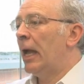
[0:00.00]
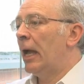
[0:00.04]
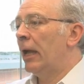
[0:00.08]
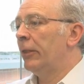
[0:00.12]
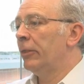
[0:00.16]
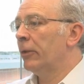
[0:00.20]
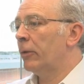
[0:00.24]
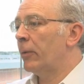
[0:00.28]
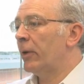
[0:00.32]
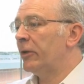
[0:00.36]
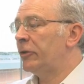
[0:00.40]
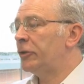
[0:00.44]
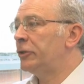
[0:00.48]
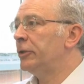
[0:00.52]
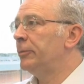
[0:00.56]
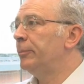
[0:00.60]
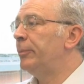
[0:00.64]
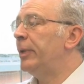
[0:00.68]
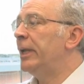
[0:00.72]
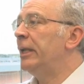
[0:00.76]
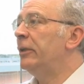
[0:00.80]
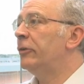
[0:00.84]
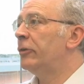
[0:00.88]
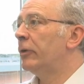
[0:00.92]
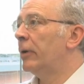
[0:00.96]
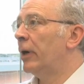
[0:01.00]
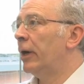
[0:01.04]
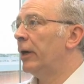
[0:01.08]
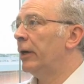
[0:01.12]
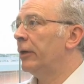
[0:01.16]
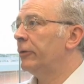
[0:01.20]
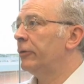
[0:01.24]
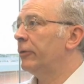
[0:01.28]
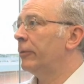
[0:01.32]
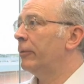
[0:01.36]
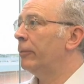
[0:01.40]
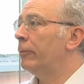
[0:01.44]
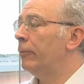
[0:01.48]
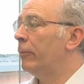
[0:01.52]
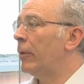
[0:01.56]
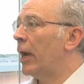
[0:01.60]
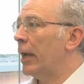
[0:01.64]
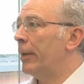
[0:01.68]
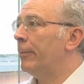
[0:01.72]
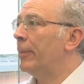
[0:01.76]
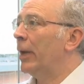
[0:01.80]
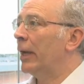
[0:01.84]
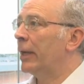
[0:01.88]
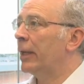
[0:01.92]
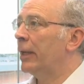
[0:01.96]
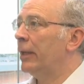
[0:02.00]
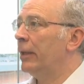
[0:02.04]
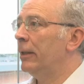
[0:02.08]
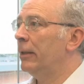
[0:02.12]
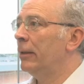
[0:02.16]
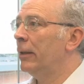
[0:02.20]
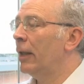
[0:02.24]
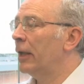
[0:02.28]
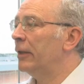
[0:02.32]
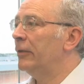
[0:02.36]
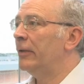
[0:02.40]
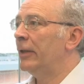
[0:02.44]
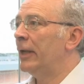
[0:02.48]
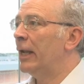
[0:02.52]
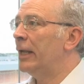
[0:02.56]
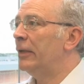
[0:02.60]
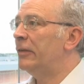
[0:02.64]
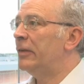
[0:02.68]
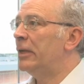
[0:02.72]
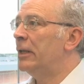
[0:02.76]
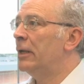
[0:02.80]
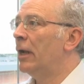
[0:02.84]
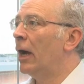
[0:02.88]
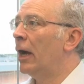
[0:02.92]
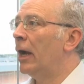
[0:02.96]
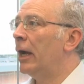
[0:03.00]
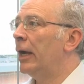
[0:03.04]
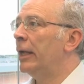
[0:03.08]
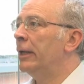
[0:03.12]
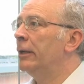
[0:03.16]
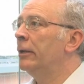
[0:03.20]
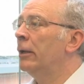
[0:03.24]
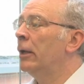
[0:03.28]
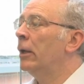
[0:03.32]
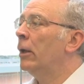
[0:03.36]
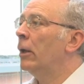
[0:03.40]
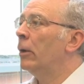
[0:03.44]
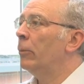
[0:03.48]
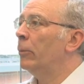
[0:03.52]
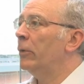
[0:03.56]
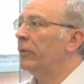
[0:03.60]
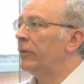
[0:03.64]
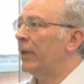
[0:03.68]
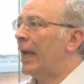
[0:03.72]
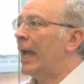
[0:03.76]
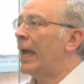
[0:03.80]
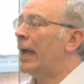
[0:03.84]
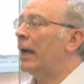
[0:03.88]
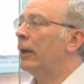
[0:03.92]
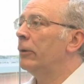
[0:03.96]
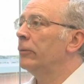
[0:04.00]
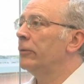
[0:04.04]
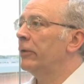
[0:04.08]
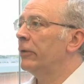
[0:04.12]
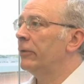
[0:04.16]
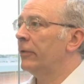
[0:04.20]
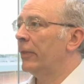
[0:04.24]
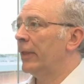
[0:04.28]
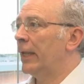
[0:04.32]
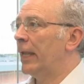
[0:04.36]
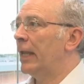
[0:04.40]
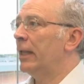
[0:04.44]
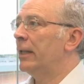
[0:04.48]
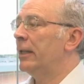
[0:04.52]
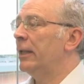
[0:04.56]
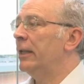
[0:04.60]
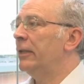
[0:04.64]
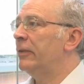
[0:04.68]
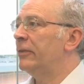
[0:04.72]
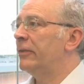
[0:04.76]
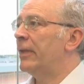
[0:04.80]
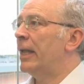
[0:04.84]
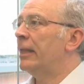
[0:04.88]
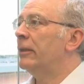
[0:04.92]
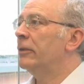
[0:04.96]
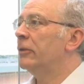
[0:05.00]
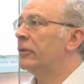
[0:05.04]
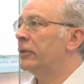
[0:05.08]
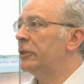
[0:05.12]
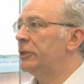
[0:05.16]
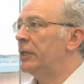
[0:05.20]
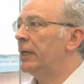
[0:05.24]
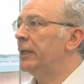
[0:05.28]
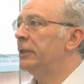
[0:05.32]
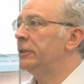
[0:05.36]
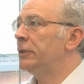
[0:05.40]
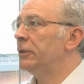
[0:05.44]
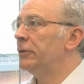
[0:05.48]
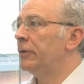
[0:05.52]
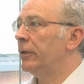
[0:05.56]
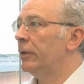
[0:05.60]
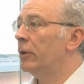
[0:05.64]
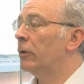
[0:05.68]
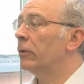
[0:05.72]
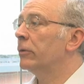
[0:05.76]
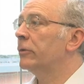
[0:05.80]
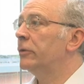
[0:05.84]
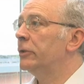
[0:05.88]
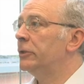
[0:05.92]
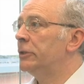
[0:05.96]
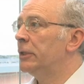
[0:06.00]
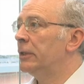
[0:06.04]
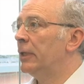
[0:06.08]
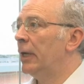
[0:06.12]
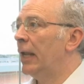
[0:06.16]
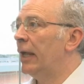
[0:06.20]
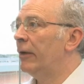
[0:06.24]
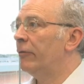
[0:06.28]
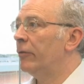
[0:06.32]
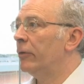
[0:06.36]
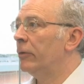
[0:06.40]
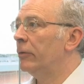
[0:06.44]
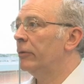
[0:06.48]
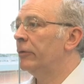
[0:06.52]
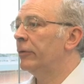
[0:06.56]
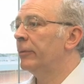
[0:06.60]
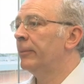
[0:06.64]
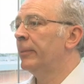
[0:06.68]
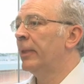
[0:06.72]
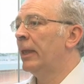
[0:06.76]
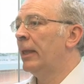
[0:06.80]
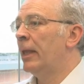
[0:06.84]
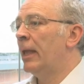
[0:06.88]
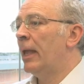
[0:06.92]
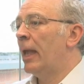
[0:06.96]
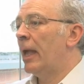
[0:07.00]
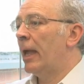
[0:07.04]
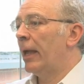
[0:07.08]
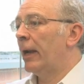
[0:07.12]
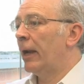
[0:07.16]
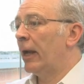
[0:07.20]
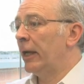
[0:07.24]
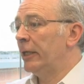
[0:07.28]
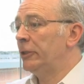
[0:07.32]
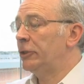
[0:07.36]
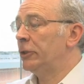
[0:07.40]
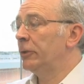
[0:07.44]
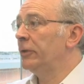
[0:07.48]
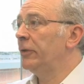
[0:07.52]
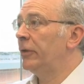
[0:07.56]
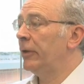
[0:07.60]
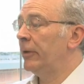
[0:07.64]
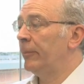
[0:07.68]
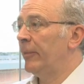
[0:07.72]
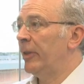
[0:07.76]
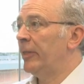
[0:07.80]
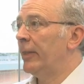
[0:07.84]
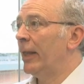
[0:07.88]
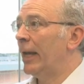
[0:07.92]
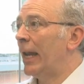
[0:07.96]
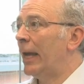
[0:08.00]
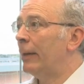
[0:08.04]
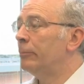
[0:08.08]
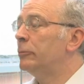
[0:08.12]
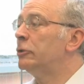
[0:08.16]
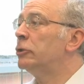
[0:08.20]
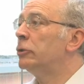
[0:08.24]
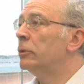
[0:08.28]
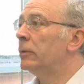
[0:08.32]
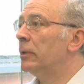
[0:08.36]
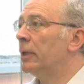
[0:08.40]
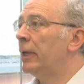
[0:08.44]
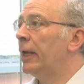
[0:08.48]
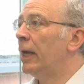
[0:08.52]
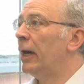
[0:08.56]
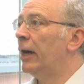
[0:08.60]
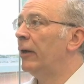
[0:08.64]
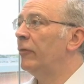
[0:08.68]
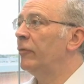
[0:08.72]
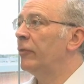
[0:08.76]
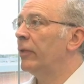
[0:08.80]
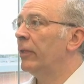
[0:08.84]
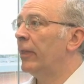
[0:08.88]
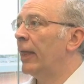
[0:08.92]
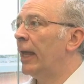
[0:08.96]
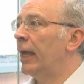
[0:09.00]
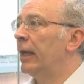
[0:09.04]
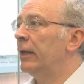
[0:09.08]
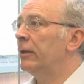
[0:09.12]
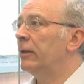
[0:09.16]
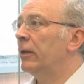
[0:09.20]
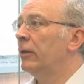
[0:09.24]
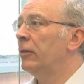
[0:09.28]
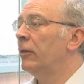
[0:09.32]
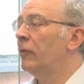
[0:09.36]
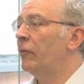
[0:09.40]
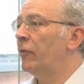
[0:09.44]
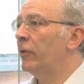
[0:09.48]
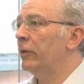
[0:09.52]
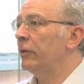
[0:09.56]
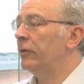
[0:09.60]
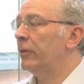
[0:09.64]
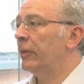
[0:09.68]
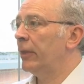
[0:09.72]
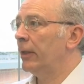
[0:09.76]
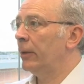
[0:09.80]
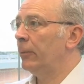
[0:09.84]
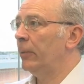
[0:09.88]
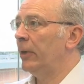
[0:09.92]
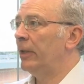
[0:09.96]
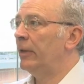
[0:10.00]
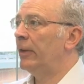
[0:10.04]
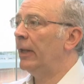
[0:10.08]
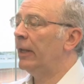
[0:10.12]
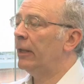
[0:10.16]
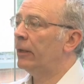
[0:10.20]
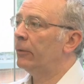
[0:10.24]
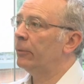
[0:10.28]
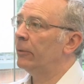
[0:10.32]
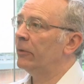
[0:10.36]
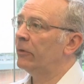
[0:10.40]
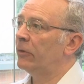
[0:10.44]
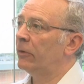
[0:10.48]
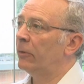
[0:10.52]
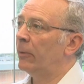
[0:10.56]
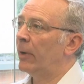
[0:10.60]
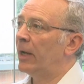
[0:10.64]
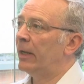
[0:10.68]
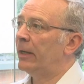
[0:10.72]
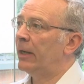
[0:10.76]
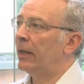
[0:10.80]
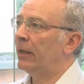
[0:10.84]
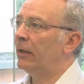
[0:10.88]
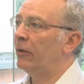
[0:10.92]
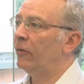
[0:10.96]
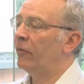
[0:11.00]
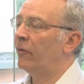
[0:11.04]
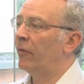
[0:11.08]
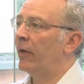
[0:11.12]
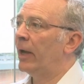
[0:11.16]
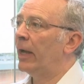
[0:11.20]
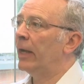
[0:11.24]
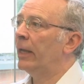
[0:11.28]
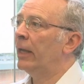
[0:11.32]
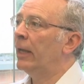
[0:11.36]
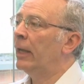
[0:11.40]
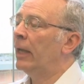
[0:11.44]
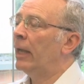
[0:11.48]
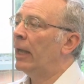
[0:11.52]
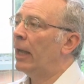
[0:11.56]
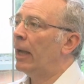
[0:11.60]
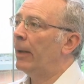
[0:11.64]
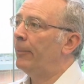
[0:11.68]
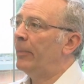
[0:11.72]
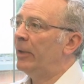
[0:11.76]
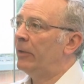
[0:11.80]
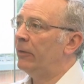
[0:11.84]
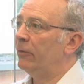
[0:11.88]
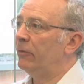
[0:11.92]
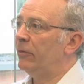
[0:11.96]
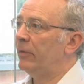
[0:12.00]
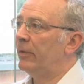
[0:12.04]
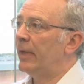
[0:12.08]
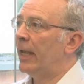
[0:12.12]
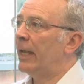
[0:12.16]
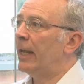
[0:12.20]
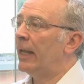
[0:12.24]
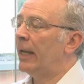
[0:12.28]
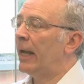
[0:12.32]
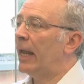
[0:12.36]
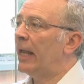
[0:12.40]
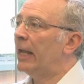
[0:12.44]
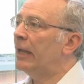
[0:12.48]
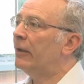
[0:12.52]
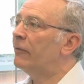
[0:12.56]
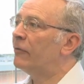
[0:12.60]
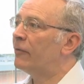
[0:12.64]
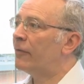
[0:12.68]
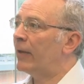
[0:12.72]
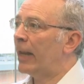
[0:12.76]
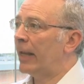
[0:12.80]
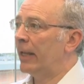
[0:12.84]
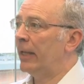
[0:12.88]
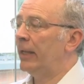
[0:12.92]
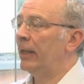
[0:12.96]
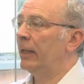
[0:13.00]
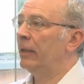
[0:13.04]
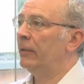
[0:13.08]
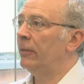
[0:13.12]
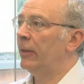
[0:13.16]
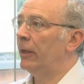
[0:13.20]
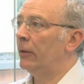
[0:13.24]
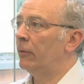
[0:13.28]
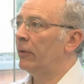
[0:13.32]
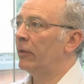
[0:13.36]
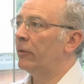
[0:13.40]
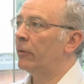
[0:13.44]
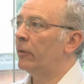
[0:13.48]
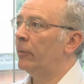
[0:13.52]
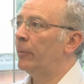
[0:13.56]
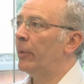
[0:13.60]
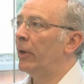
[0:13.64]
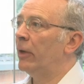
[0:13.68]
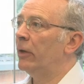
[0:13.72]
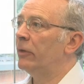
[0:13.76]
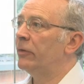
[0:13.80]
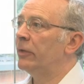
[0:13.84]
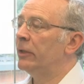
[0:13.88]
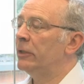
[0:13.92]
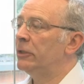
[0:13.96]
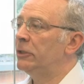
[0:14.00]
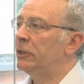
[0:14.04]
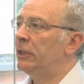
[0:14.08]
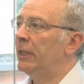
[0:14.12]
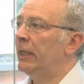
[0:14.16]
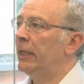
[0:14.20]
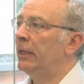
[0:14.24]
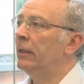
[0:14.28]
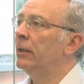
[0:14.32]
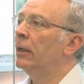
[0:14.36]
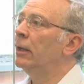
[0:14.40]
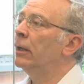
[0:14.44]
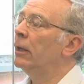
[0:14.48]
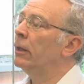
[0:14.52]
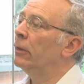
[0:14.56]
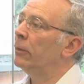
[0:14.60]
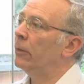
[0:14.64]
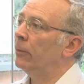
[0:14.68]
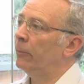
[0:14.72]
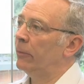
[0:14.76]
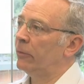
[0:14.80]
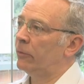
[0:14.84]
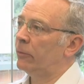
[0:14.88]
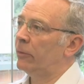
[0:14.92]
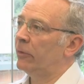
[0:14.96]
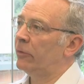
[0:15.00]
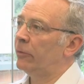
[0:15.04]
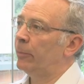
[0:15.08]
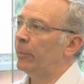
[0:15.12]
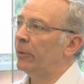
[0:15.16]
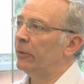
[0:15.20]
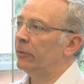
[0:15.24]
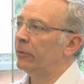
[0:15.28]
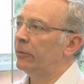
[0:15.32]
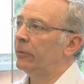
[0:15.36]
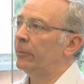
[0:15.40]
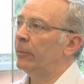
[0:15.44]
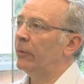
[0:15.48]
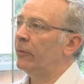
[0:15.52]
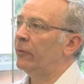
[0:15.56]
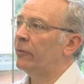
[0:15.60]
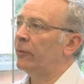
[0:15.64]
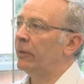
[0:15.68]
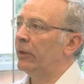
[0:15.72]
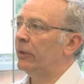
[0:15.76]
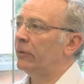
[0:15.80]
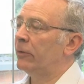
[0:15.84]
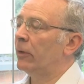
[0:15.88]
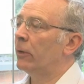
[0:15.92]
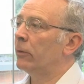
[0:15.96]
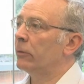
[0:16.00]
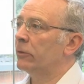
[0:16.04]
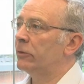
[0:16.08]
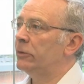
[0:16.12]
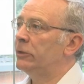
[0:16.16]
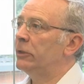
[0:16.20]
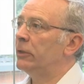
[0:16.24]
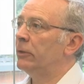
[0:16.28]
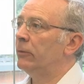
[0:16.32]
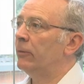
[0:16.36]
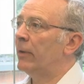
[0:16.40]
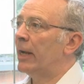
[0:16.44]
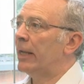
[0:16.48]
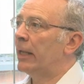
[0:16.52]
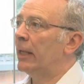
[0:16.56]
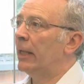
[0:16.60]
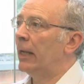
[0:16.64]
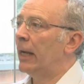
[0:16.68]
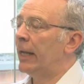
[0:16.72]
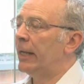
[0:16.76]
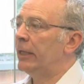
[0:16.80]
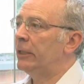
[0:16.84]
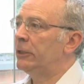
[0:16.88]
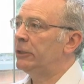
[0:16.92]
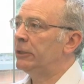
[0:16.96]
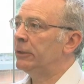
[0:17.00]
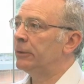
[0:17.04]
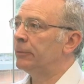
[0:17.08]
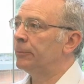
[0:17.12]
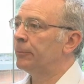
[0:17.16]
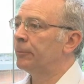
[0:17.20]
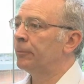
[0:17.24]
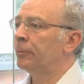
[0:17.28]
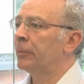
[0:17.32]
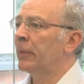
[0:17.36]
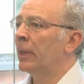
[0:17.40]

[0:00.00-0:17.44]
And the question Peter asked right back in 1989 was, how does the kidney sense changes in oxygen levels? And I joined him in the lab shortly after that, and the first thing we did was to identify a bit of DNA flanking the erythropoietin gene that was responsible for its oxygen regulation.